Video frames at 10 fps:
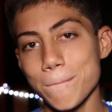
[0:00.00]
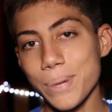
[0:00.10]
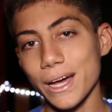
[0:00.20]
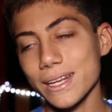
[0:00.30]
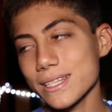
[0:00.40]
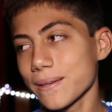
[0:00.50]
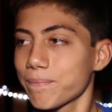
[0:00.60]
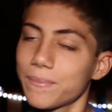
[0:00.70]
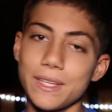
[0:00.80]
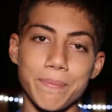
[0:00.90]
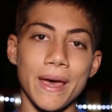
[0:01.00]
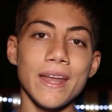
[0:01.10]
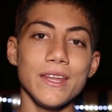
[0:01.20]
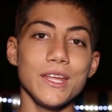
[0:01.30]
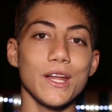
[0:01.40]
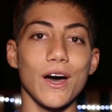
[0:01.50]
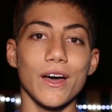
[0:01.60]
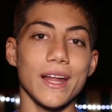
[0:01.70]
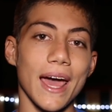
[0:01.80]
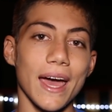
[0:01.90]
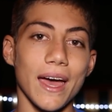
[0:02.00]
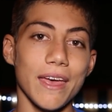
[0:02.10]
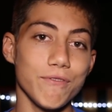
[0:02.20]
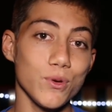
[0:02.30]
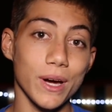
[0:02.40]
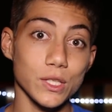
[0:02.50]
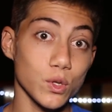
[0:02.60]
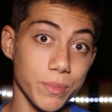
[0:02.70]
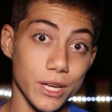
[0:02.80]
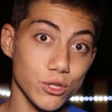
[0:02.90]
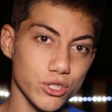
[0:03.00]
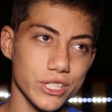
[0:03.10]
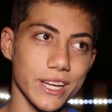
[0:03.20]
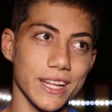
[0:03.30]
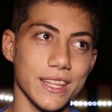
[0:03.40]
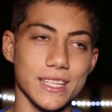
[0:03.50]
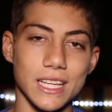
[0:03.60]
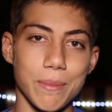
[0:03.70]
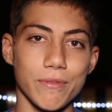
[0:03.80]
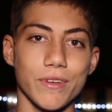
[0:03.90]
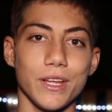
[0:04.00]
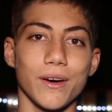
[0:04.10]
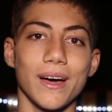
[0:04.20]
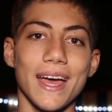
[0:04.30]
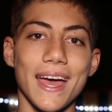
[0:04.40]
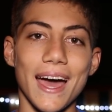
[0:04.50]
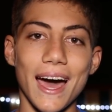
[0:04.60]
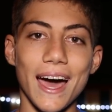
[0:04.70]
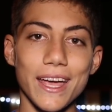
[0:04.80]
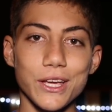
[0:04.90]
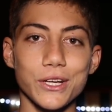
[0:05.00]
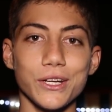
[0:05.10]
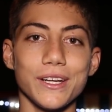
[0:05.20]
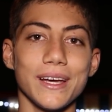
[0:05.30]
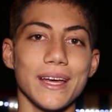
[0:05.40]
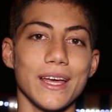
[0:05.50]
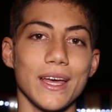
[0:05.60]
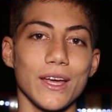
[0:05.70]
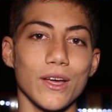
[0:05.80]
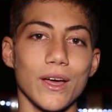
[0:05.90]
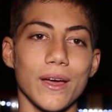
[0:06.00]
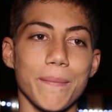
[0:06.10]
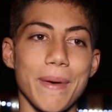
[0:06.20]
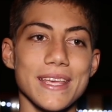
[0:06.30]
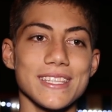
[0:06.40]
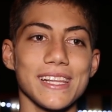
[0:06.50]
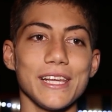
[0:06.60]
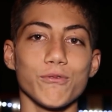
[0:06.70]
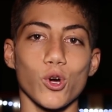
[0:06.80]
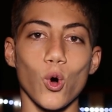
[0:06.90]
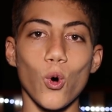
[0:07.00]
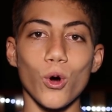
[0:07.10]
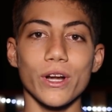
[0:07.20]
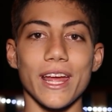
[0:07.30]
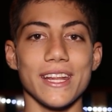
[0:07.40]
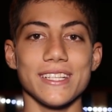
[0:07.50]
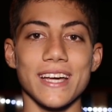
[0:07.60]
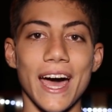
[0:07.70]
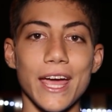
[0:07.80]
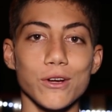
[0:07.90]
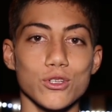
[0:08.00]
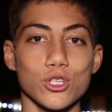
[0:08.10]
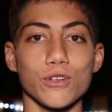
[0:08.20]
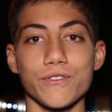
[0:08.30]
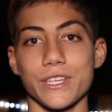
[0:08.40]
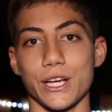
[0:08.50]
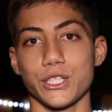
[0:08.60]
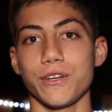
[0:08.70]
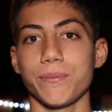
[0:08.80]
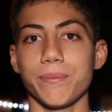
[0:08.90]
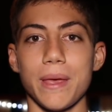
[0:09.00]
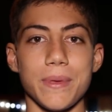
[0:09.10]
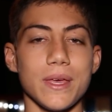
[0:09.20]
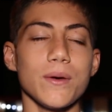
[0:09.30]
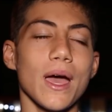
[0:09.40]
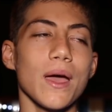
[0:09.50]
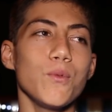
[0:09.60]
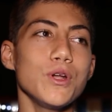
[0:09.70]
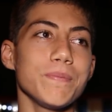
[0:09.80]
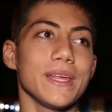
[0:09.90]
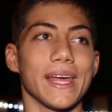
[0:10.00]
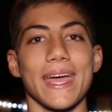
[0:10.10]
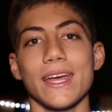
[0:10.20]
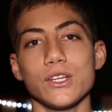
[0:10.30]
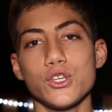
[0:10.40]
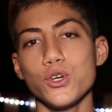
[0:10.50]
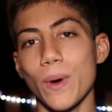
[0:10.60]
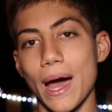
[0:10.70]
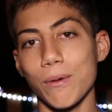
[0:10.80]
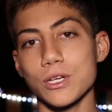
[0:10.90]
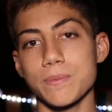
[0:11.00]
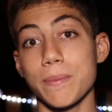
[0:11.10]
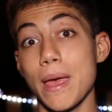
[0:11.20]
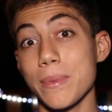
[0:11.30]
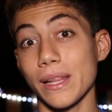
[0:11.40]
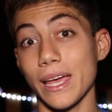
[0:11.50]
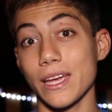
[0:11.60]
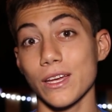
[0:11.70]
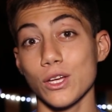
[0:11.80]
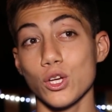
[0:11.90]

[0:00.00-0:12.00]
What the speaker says: But depending on if you guys would be interested in this type of video, I could basically record an entire surf session. Maybe it wouldn't be like 2 hours, but maybe like